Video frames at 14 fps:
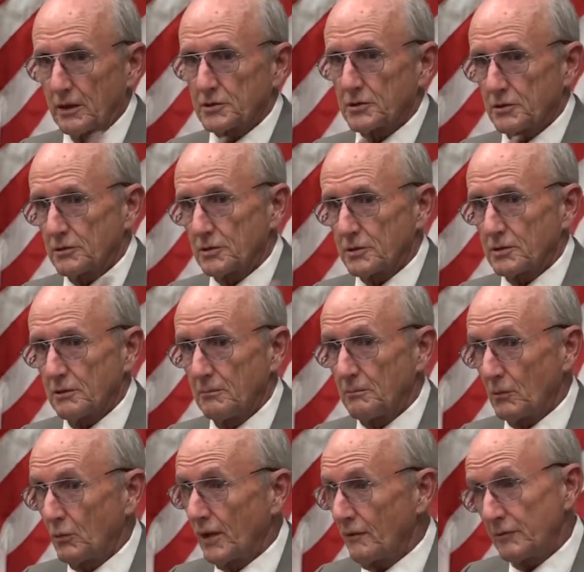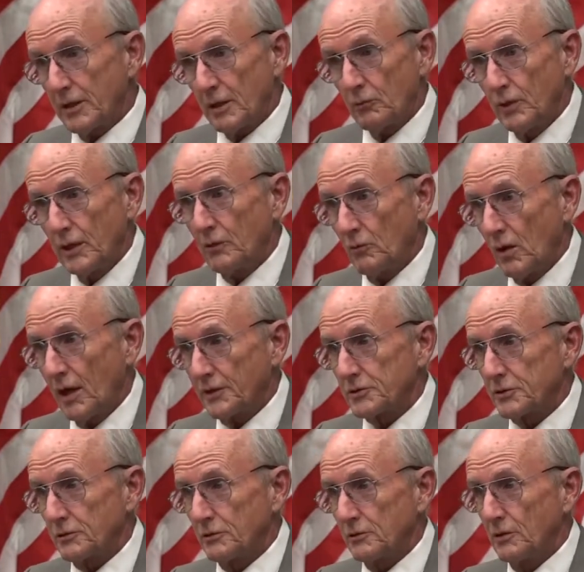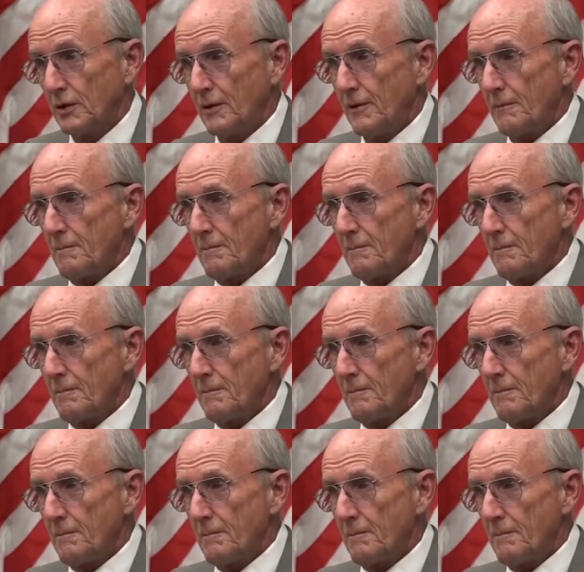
Constitution is done. But whenever they really want to